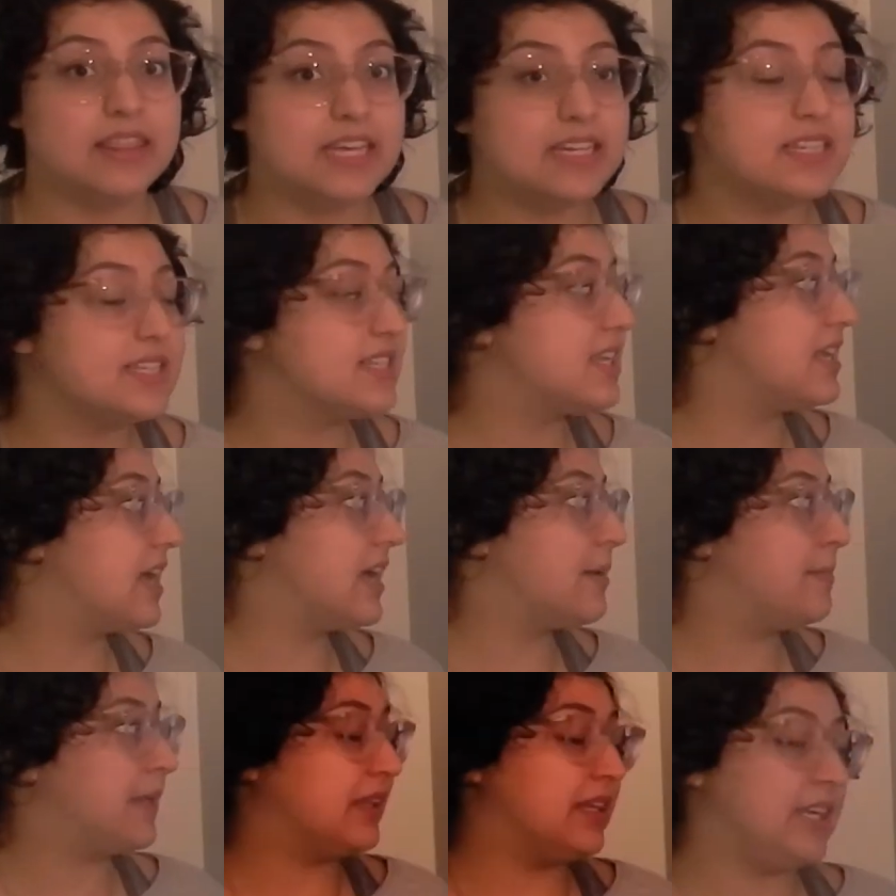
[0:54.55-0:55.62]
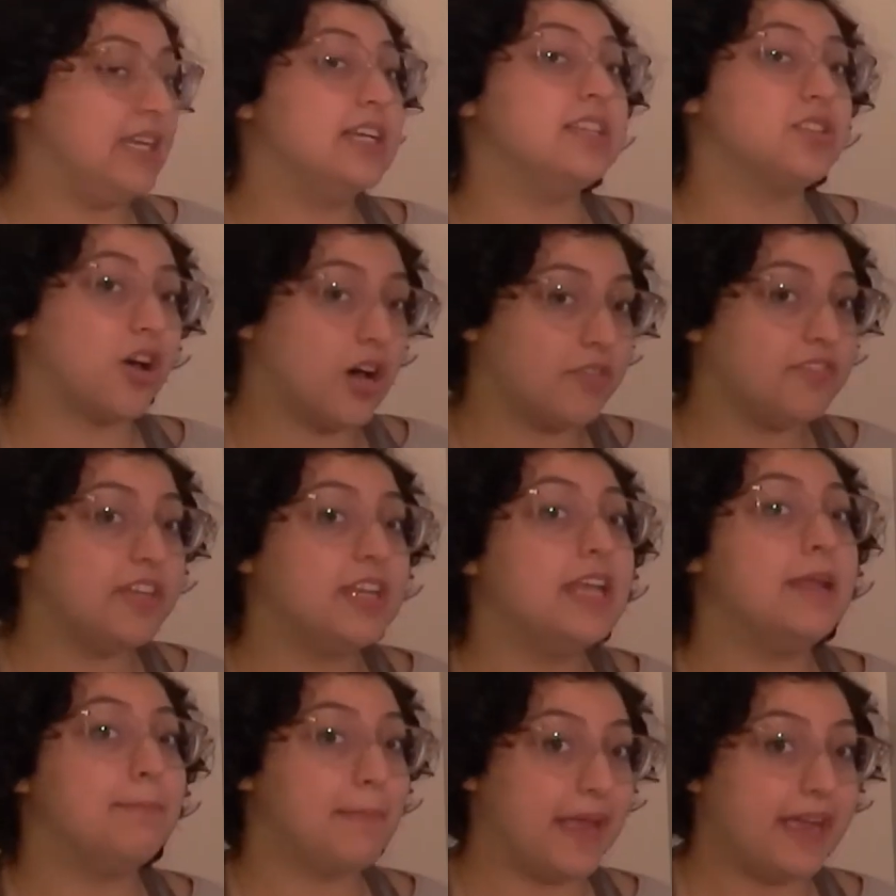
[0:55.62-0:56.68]
this ability is often
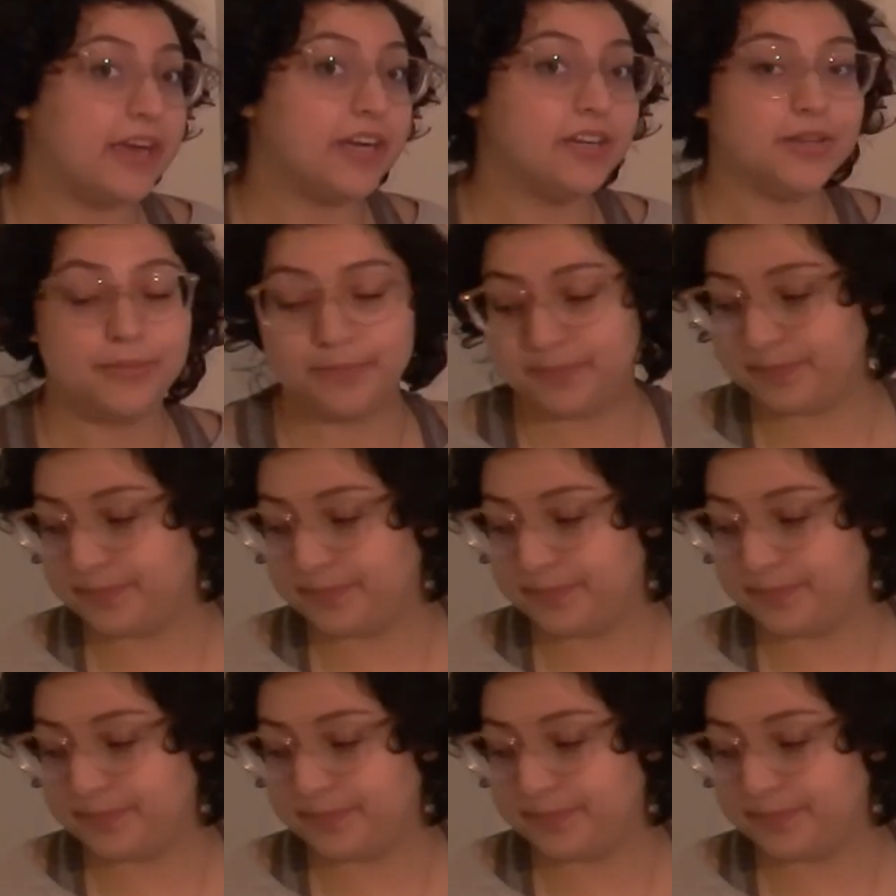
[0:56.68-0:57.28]
impaired.